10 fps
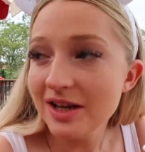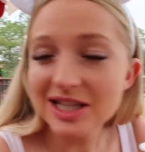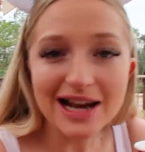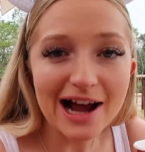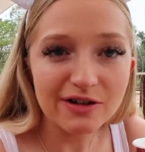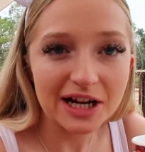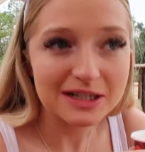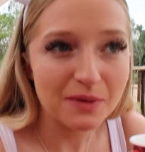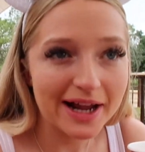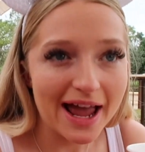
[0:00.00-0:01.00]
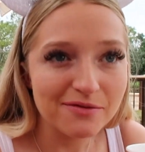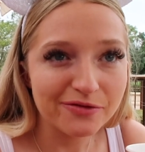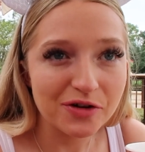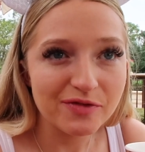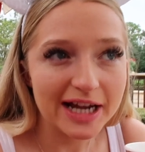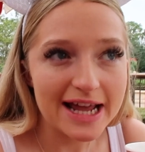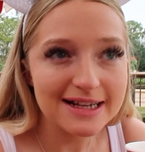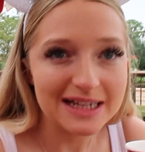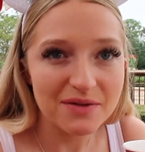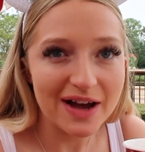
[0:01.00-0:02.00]
The snack credits we're getting through really
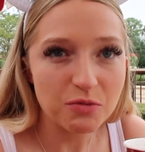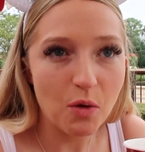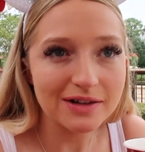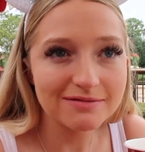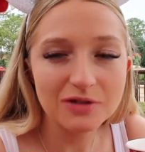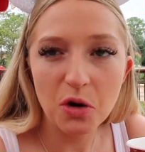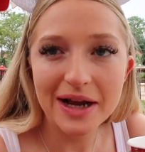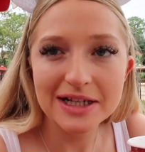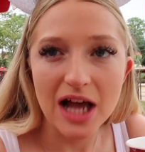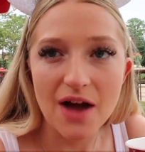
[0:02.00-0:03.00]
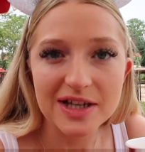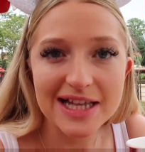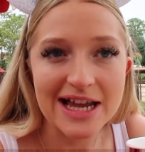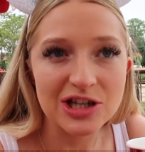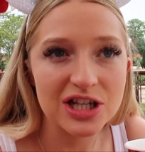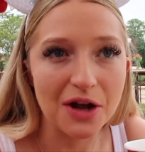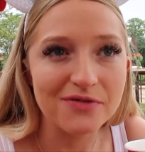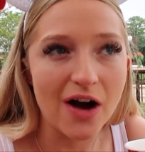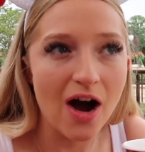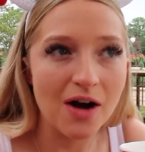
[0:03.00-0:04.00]
easy. We've had one quick service each so
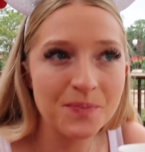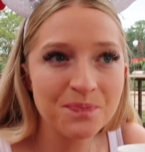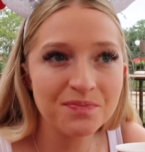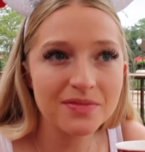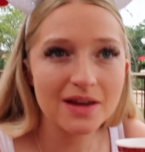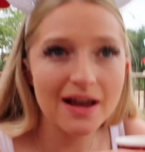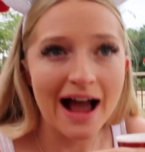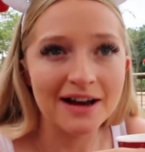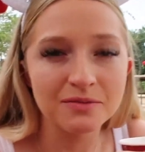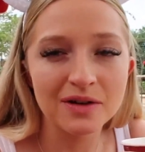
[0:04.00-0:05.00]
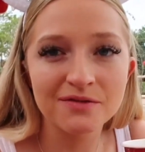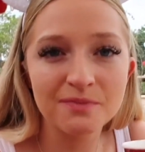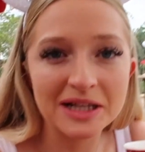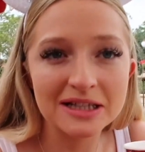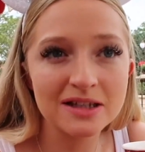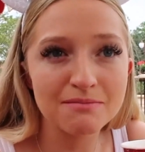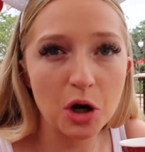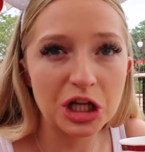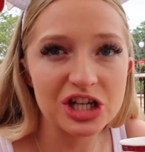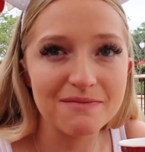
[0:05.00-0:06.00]
far, and we've been
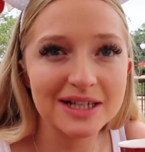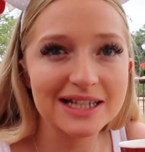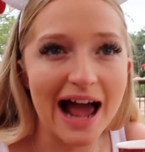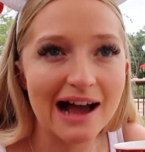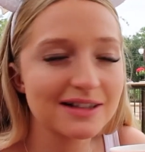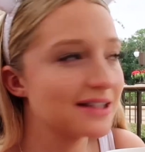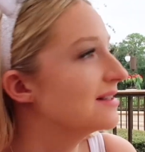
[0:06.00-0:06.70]
demolishing the snacks.